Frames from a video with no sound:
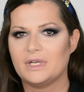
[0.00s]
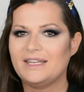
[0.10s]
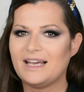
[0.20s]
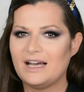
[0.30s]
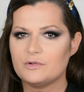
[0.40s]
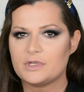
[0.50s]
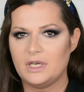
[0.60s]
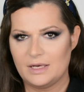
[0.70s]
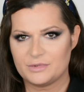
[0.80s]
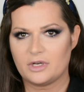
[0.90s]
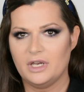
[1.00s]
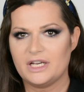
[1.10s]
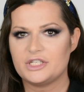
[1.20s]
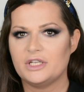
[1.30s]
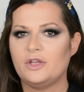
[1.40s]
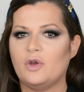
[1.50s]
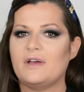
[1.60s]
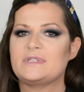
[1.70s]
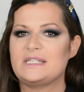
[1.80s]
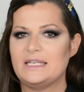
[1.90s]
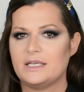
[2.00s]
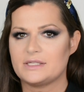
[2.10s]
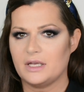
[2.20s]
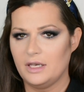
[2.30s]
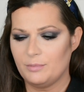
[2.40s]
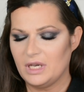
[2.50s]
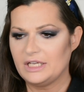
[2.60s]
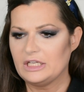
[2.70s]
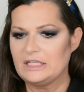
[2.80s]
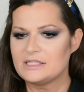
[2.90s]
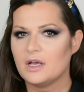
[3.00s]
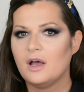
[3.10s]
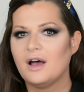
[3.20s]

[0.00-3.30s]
In the Haus Labs collection you have six lip liners